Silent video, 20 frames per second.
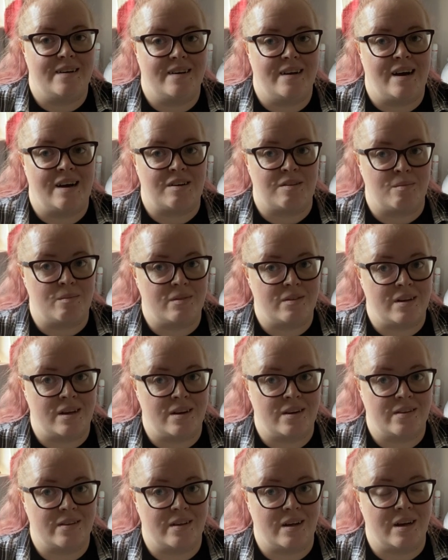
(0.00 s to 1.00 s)
Adam
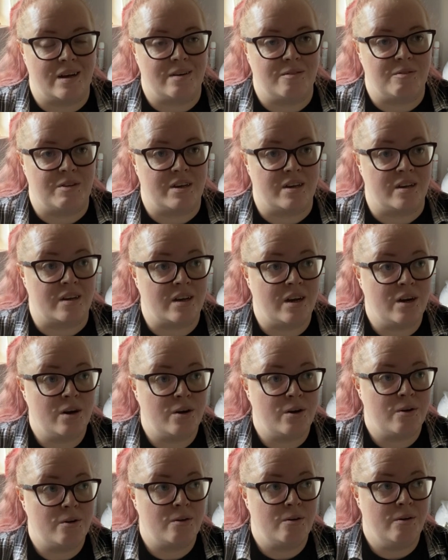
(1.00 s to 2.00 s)
said that we could
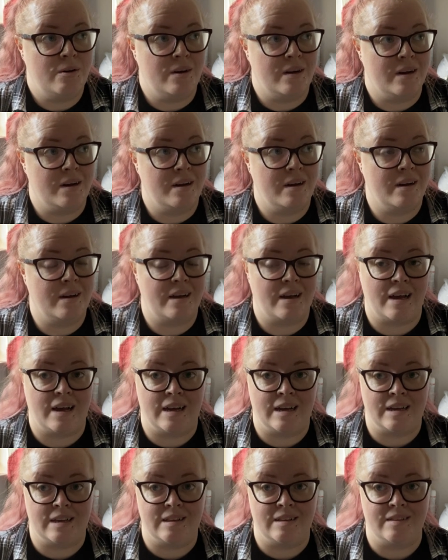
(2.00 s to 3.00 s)
go,
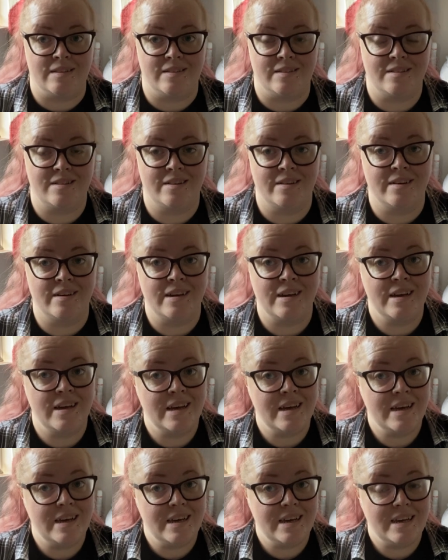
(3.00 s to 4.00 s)
and
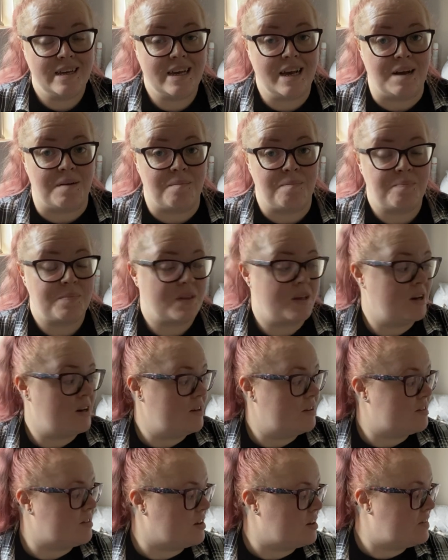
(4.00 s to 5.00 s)
yeah,
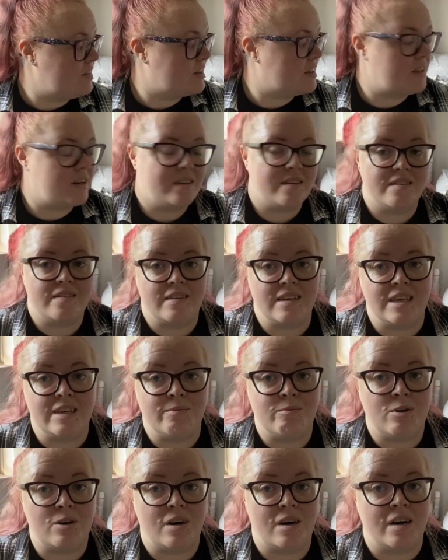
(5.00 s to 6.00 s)
so if you'd like to see
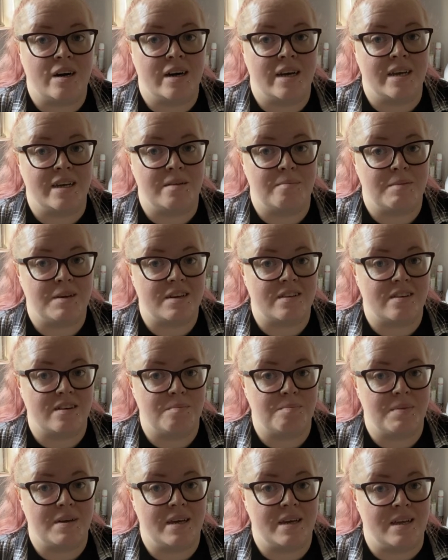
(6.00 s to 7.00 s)
what I picked
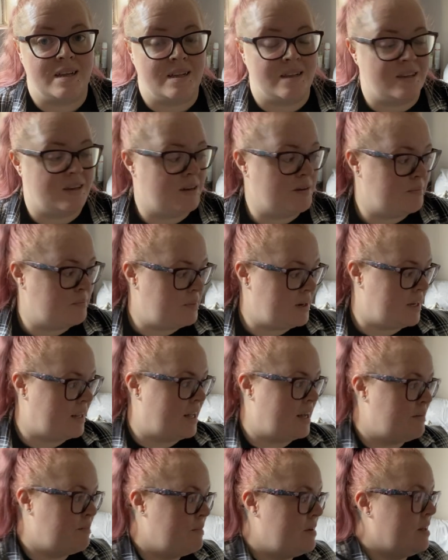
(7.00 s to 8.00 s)
up in
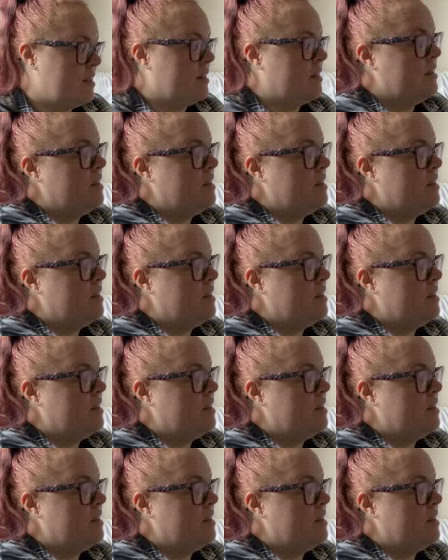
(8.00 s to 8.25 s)
B&M in